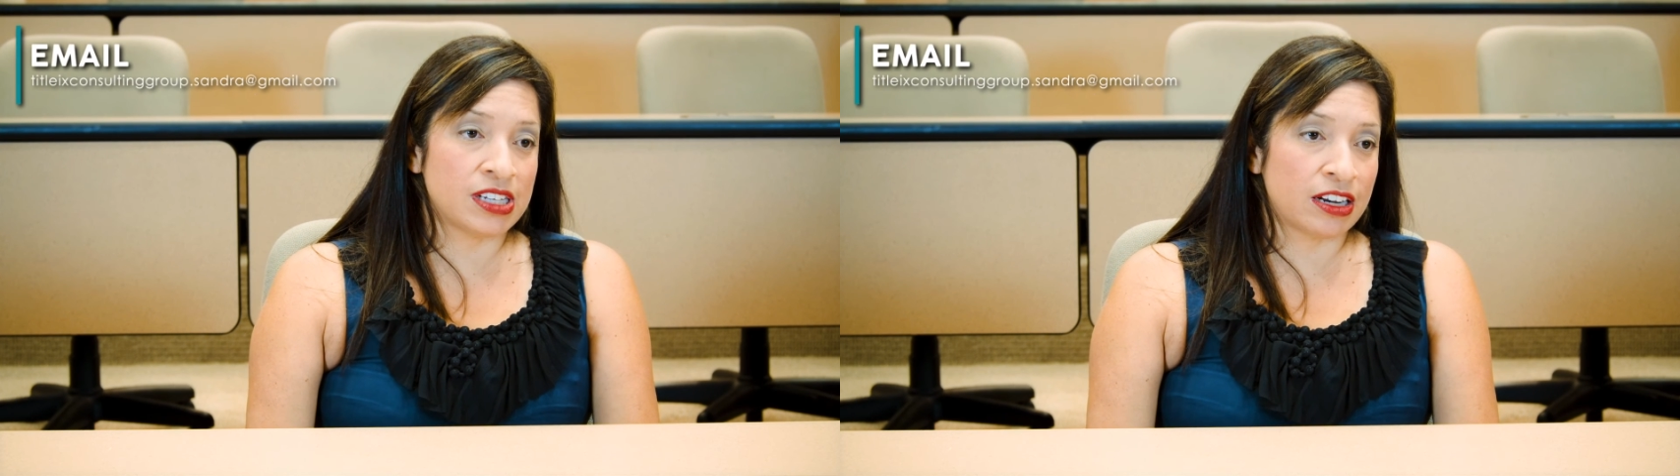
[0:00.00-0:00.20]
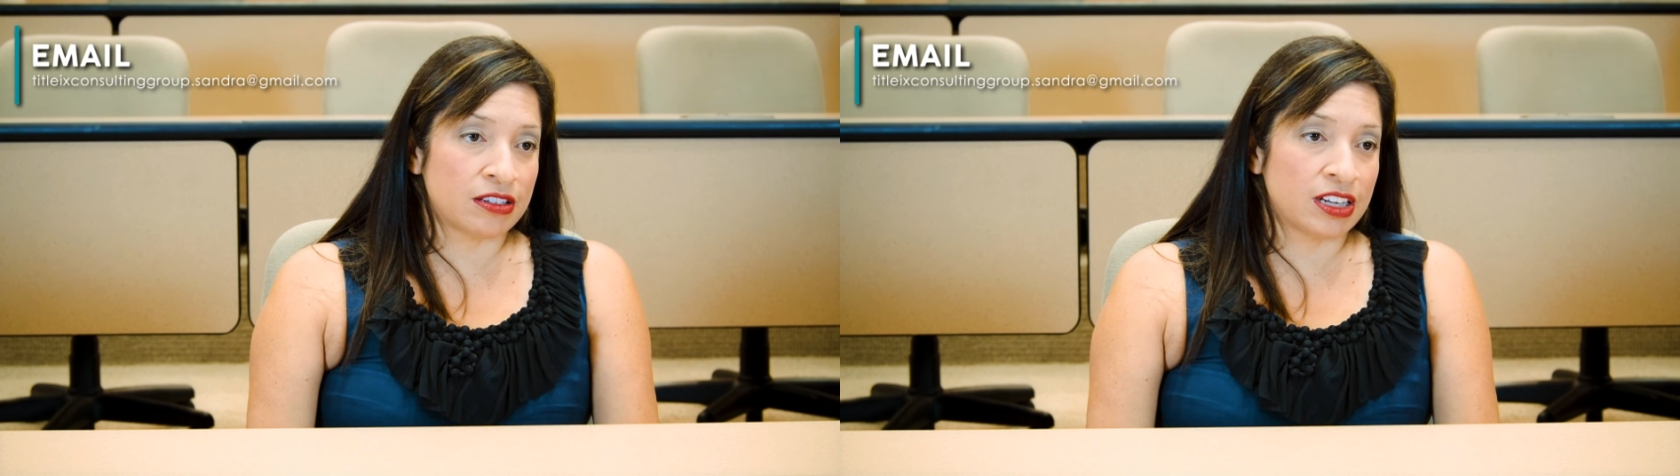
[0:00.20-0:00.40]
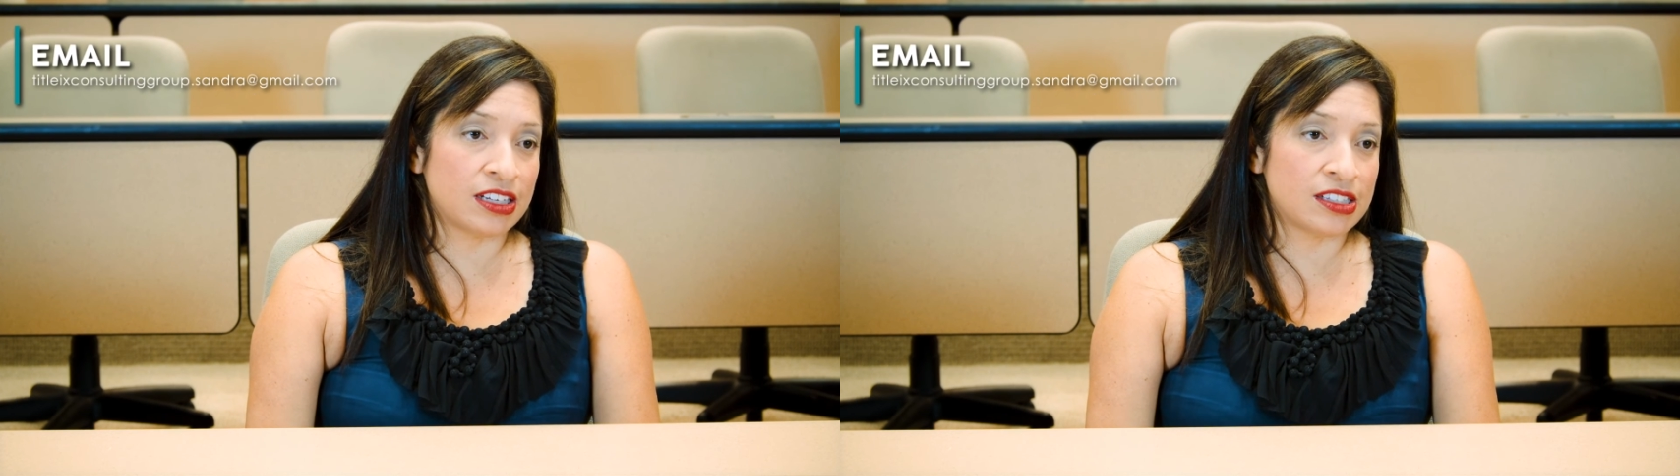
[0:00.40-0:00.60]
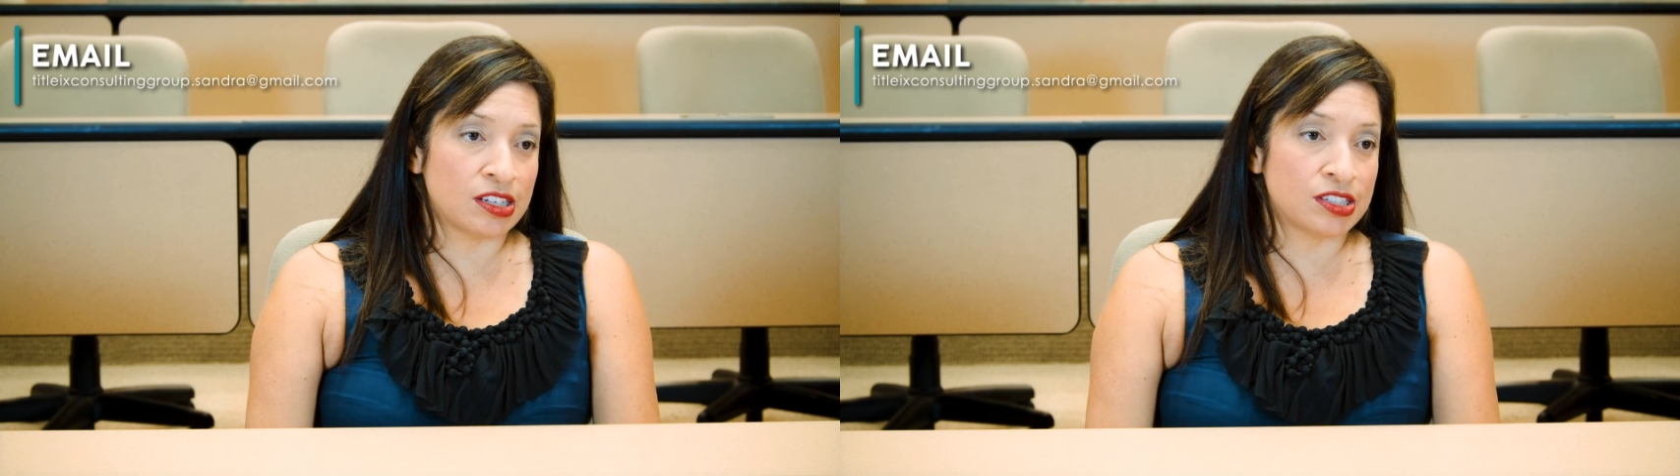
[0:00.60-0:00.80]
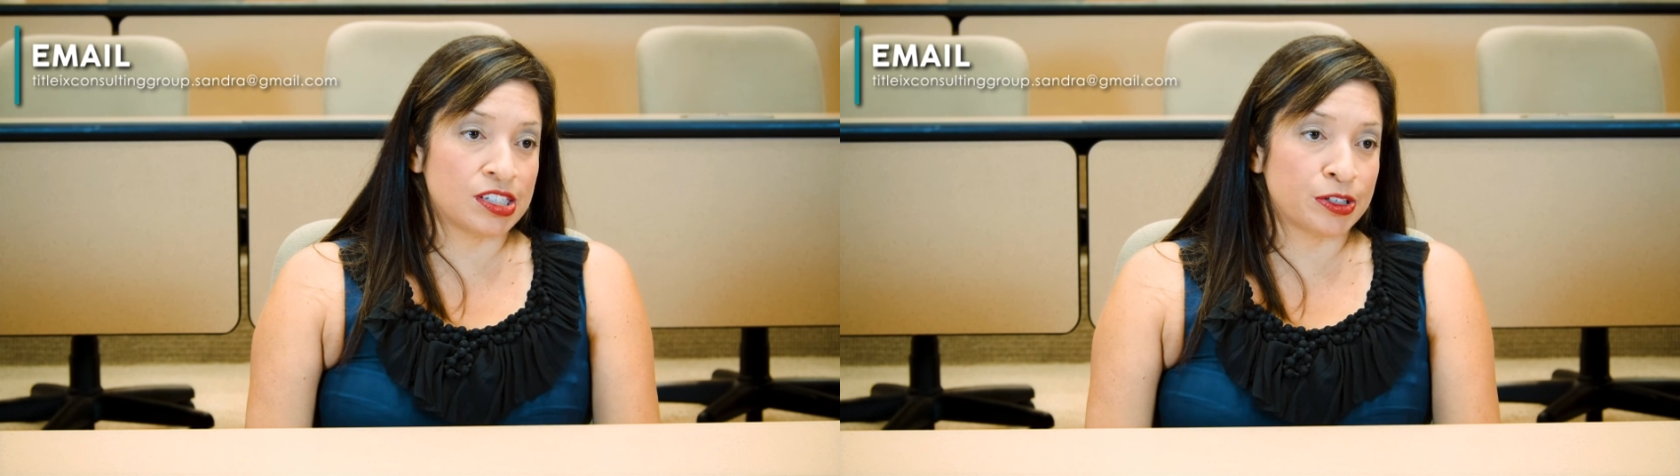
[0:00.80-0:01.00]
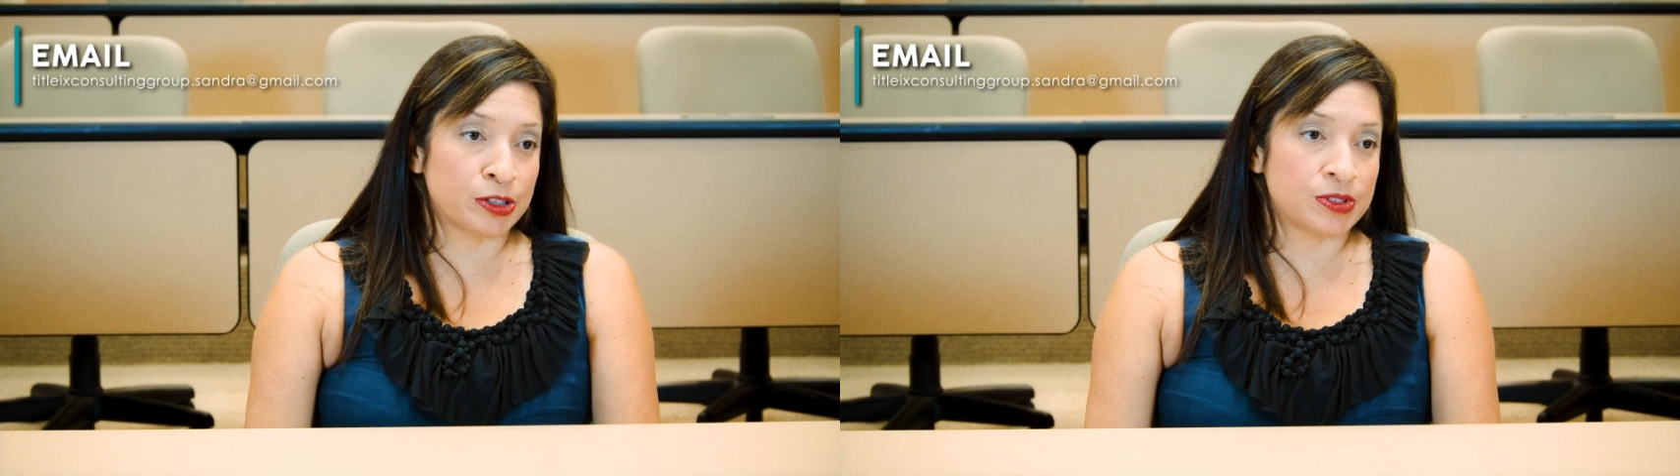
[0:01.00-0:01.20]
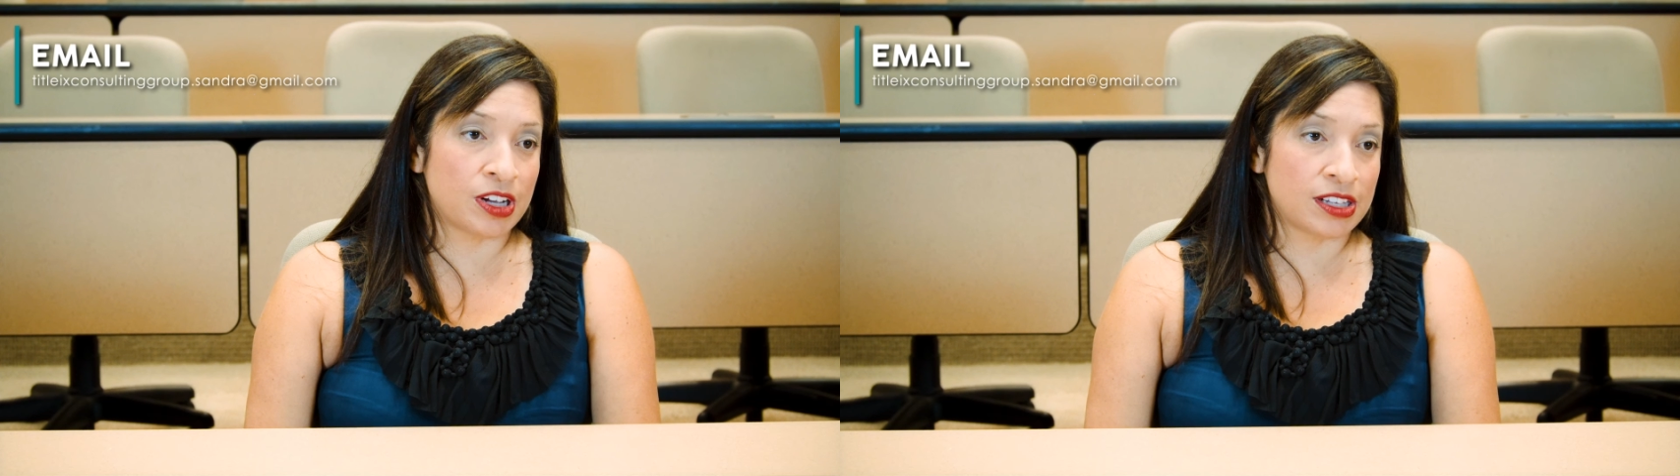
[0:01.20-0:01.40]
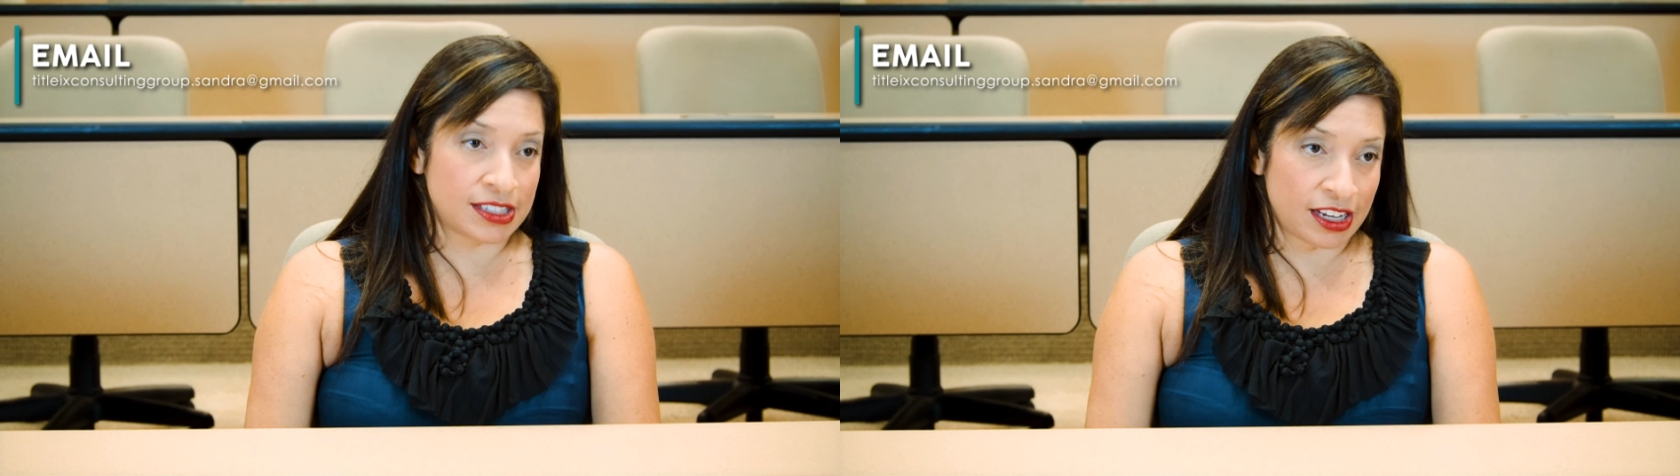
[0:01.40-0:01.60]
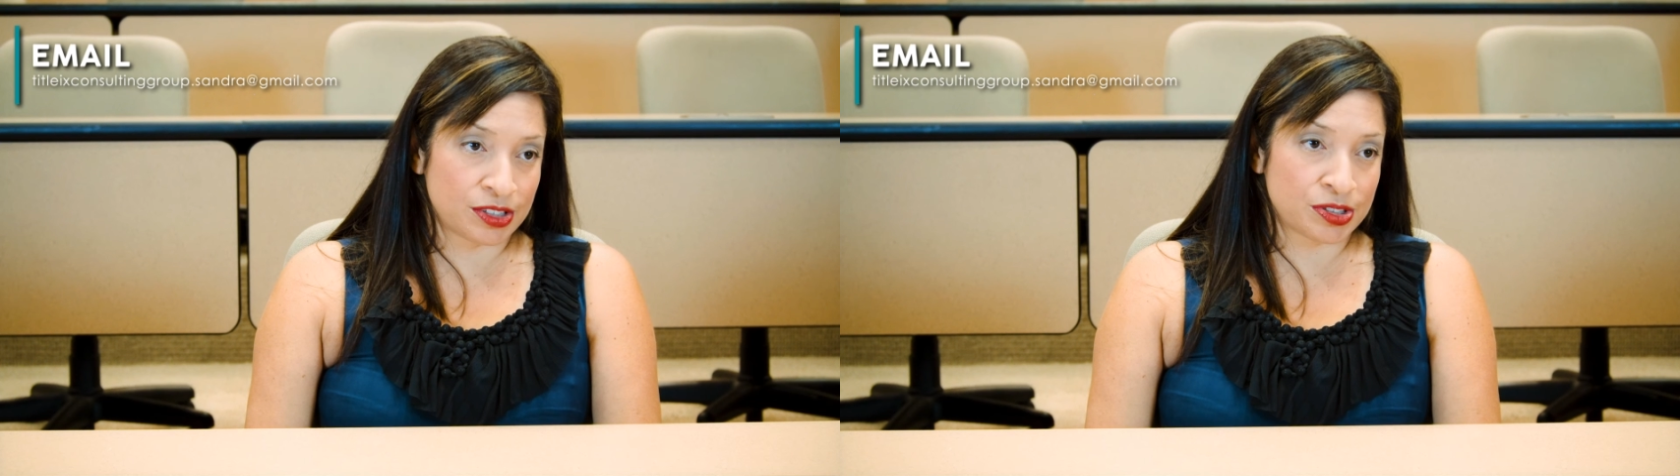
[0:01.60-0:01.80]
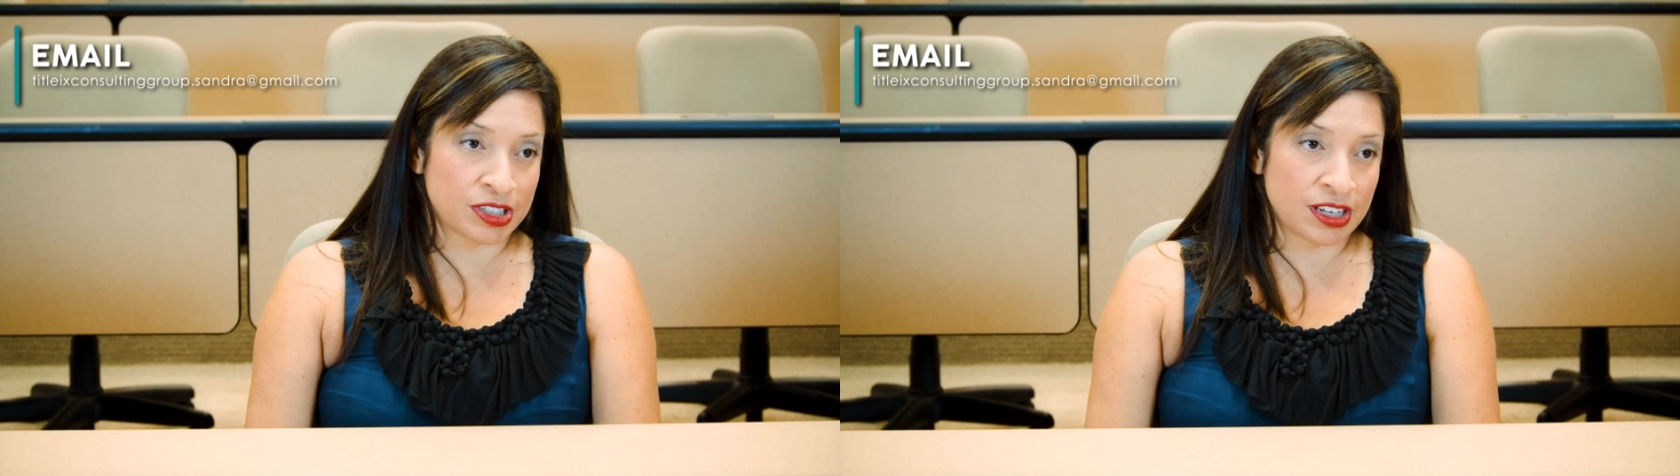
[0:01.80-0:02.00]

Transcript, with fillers: title9consultinggroup.sandra